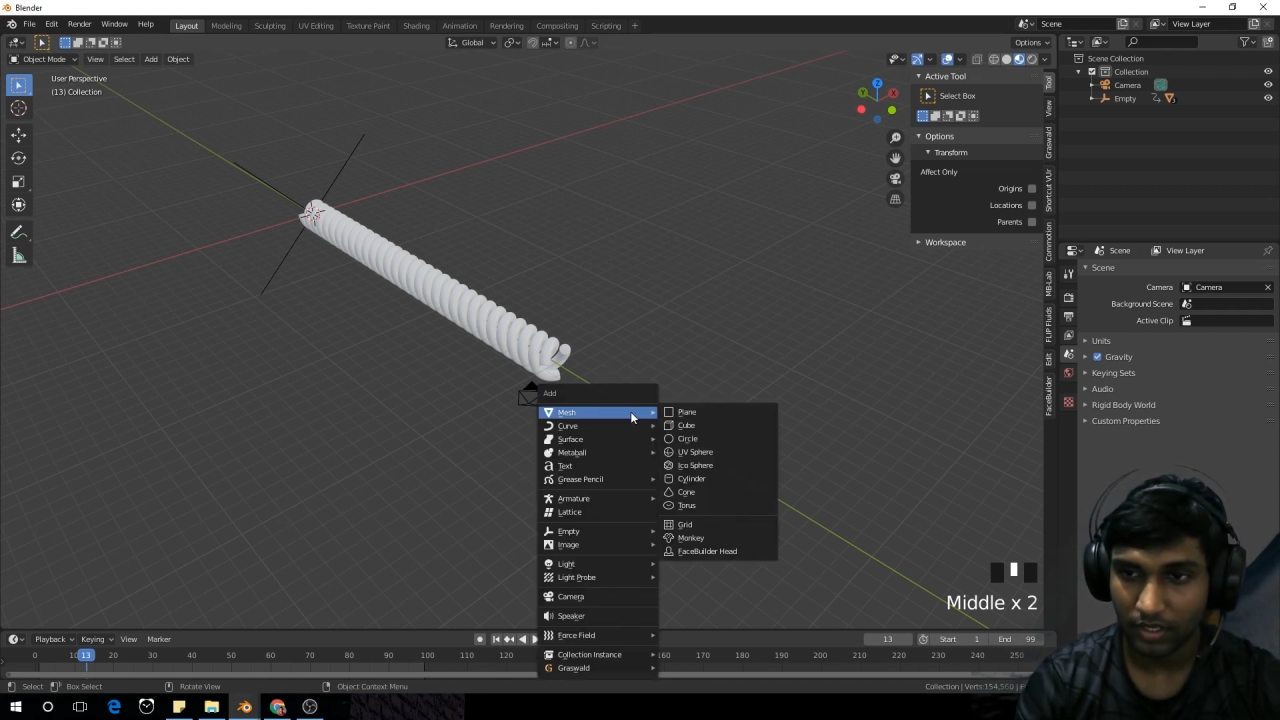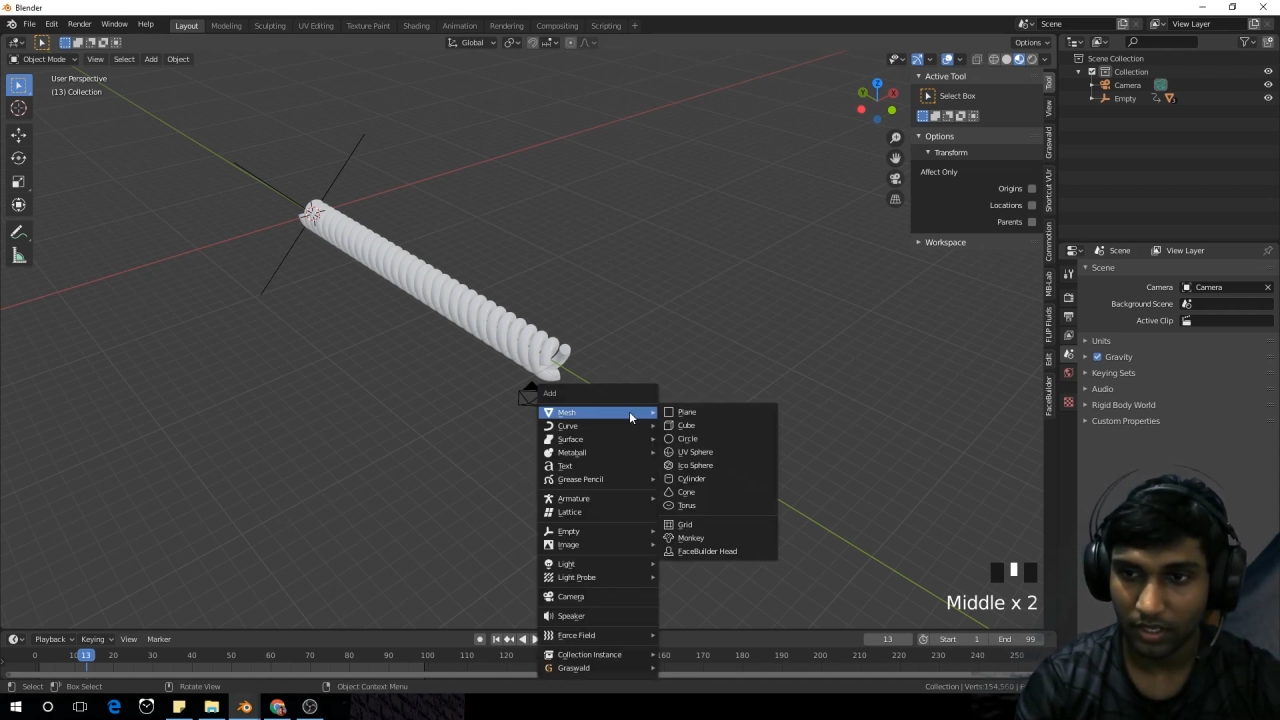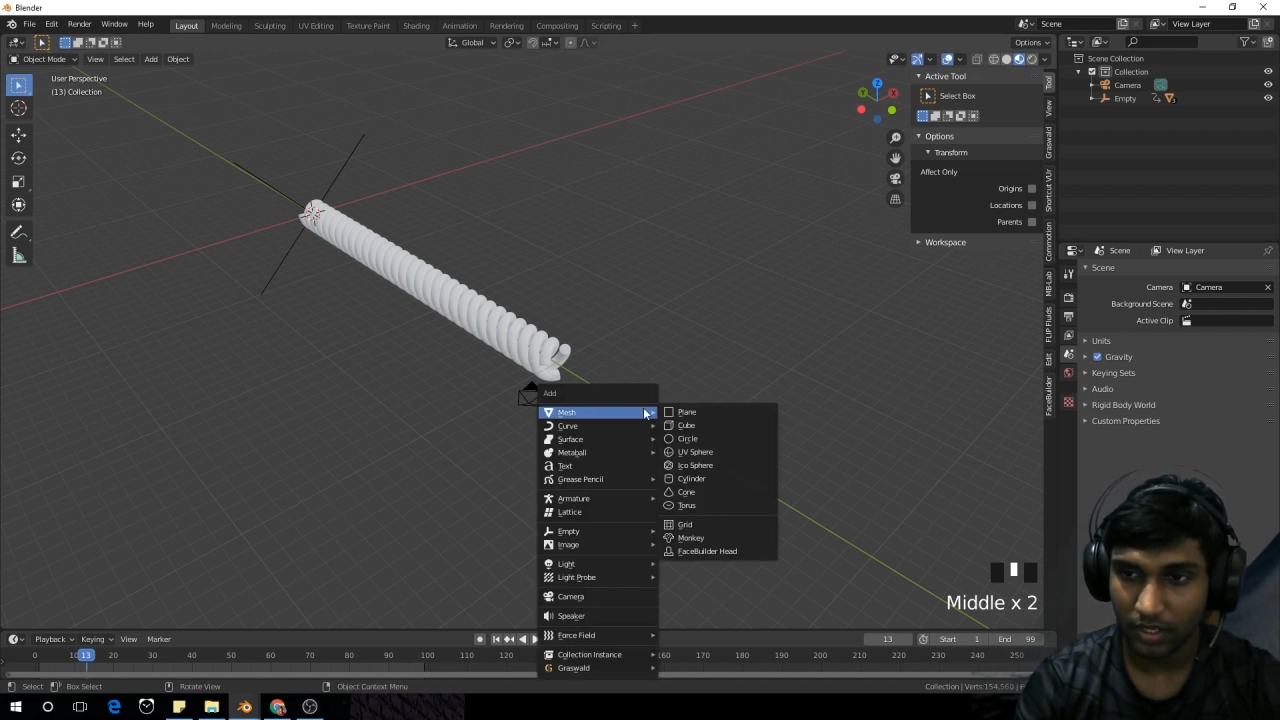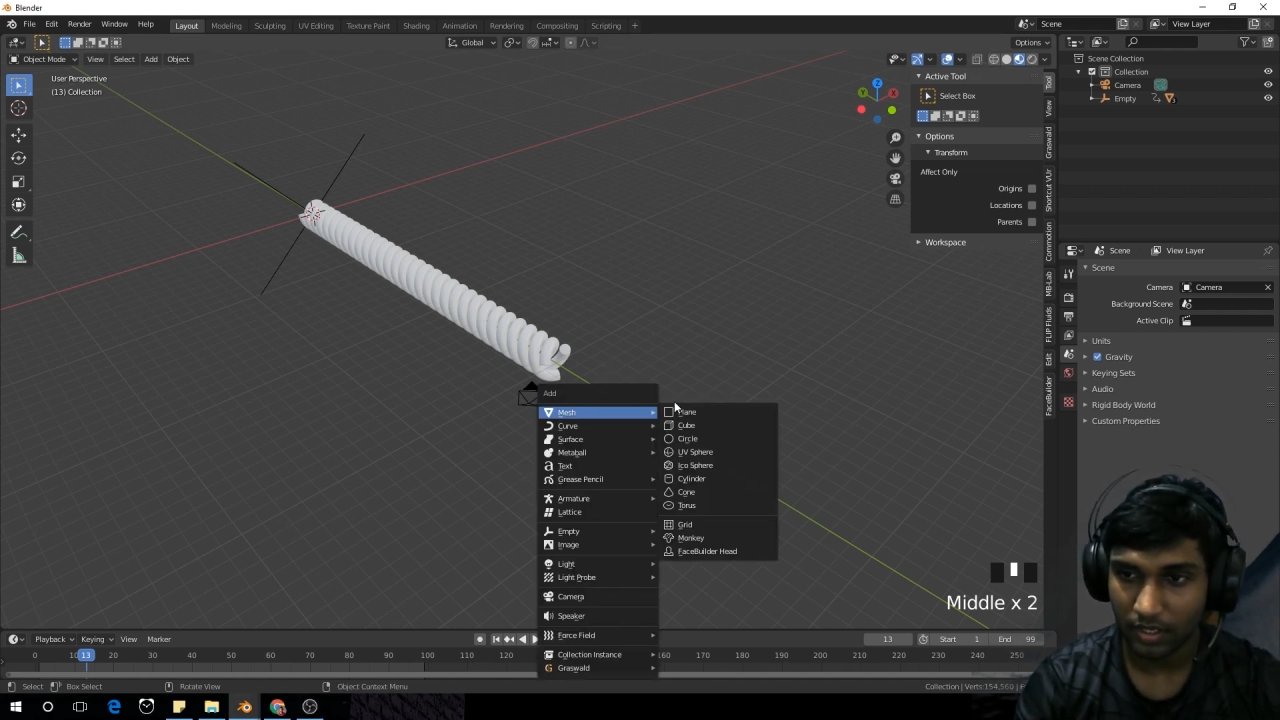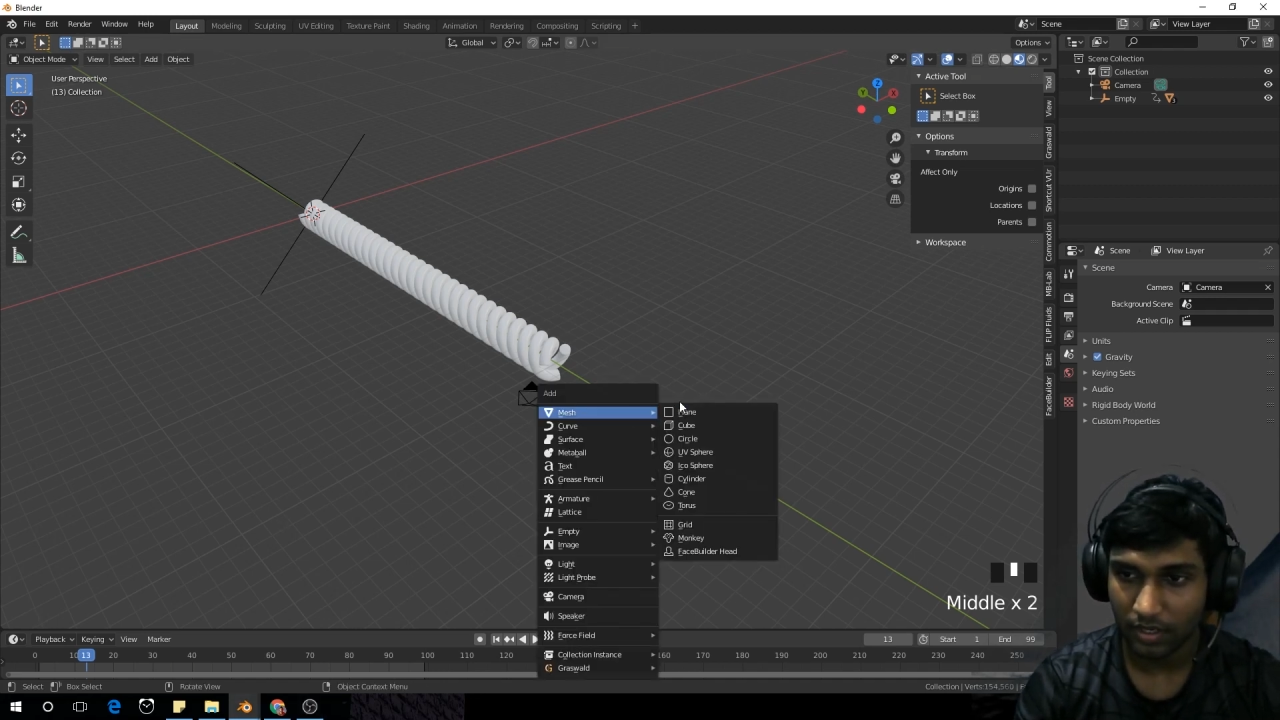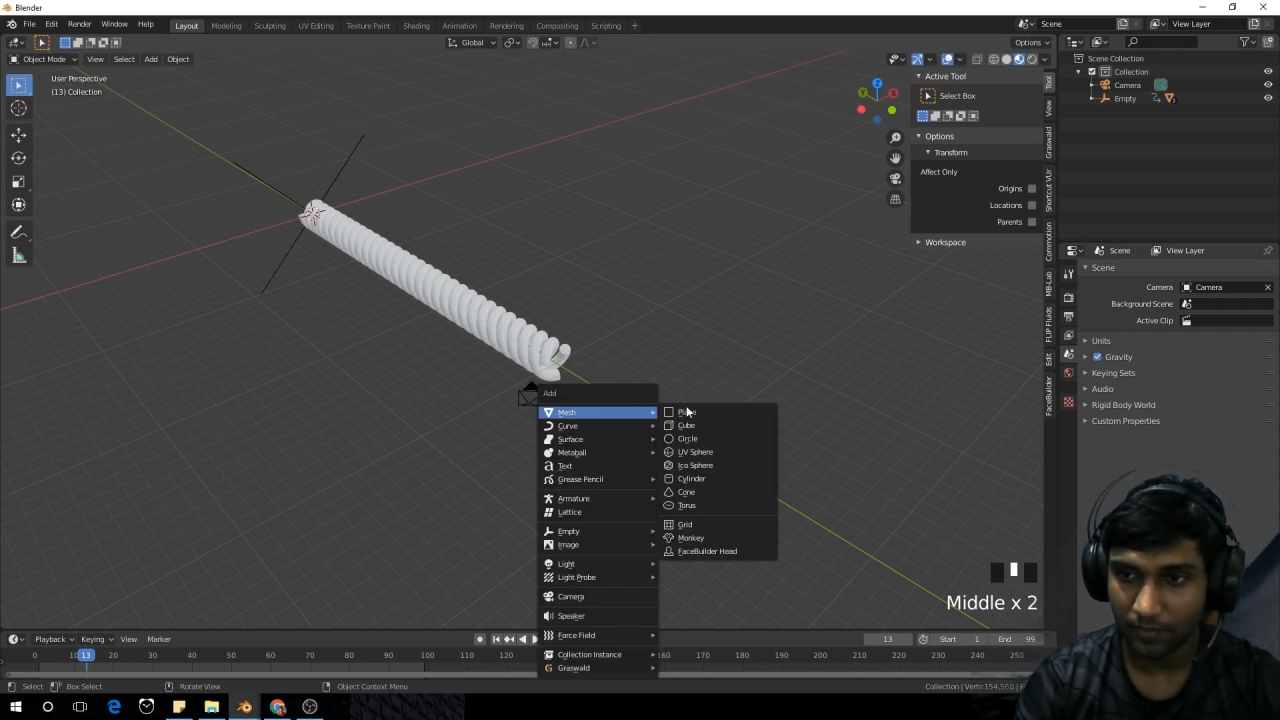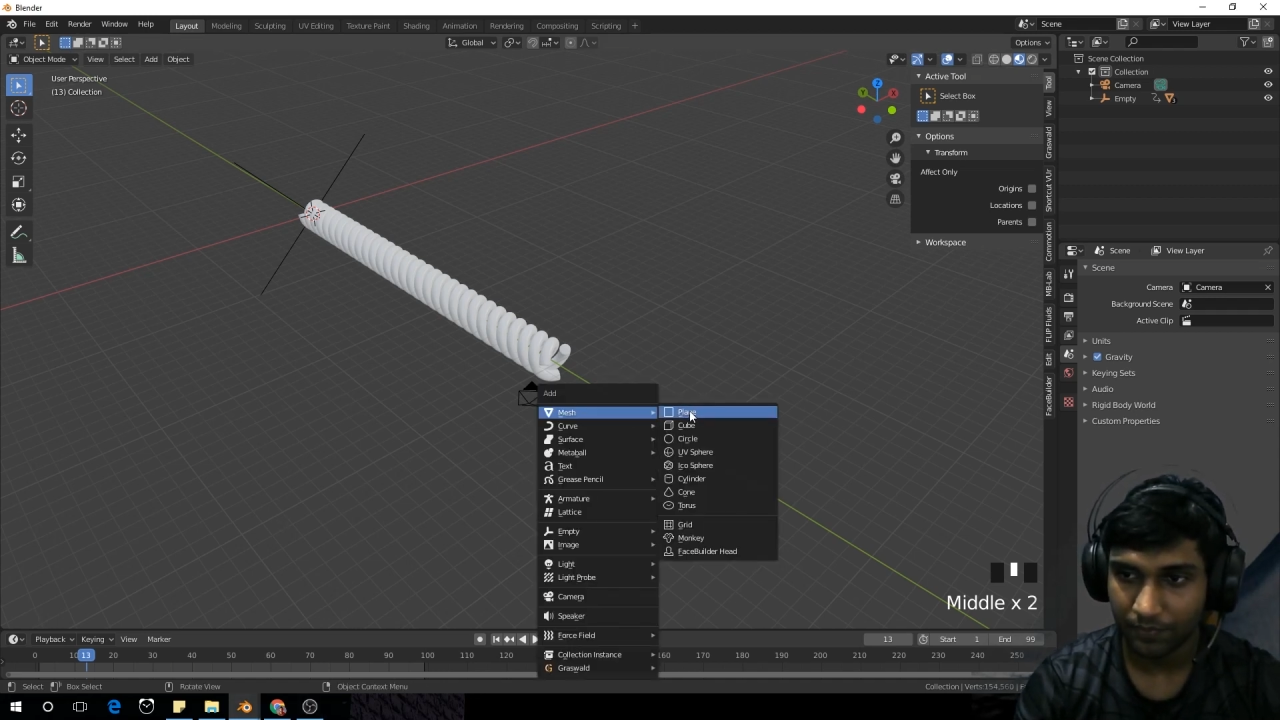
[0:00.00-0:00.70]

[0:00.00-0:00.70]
A,